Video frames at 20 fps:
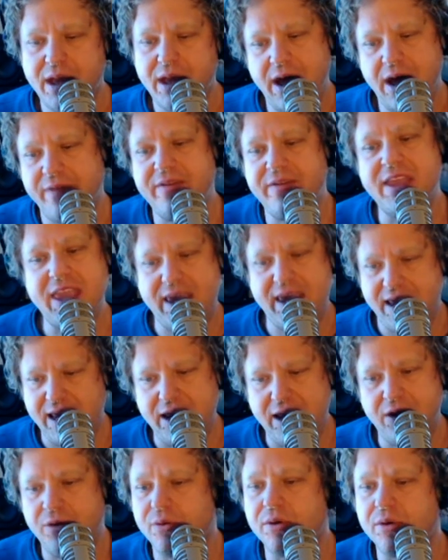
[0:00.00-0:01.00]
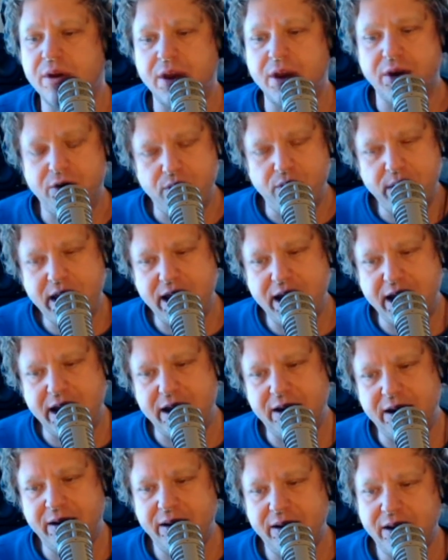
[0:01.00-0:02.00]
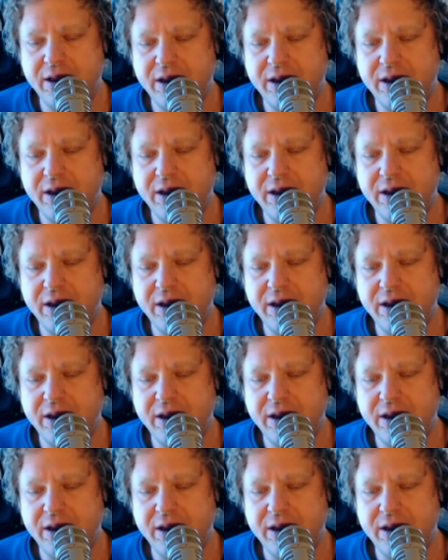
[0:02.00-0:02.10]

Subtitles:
of a king or a queen,